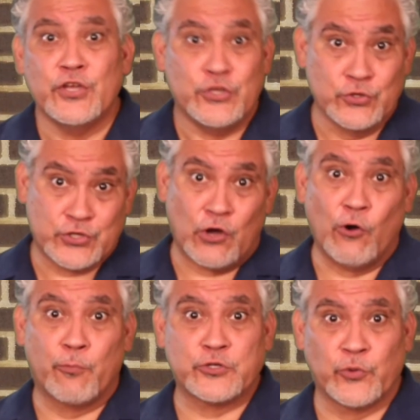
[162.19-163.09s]
You
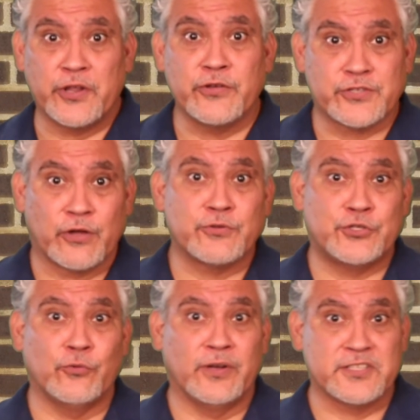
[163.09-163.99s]
saw Oprah 20 years ago
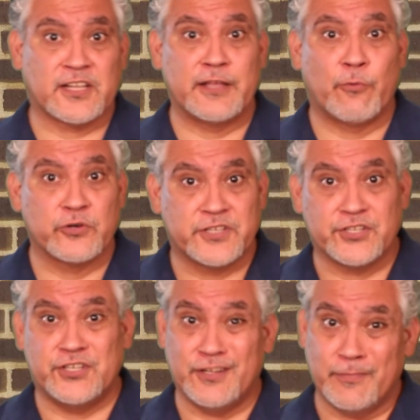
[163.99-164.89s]
too when Liz Claiborne
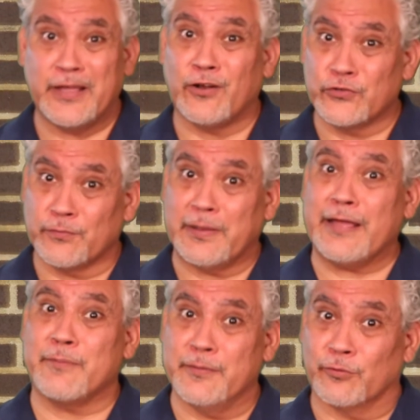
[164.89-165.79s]
said she didn't make clothes for
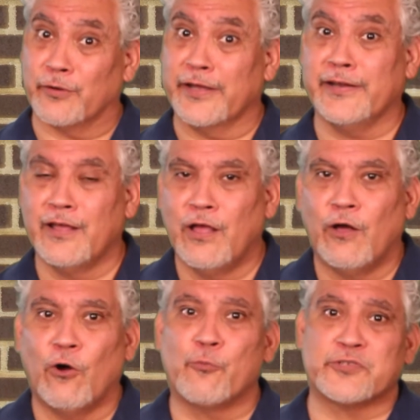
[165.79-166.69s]
black people, right?
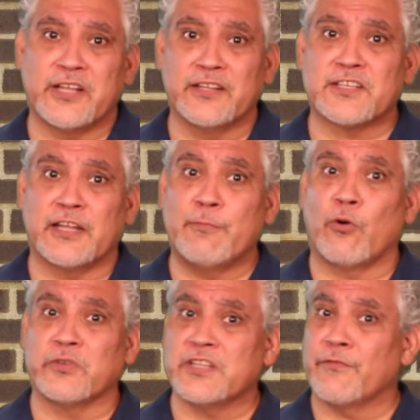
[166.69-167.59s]
Oprah said Liz
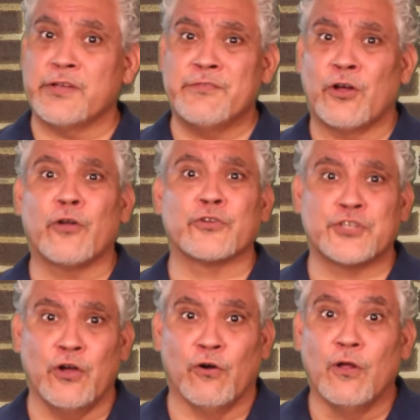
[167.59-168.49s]
Claiborne was never even on her
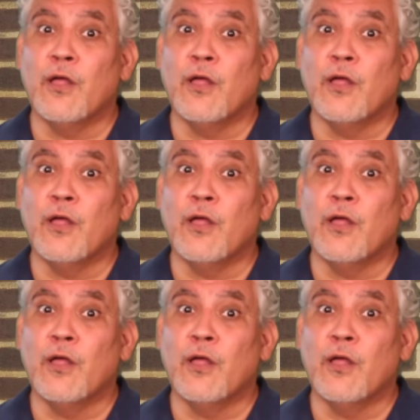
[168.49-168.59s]
show,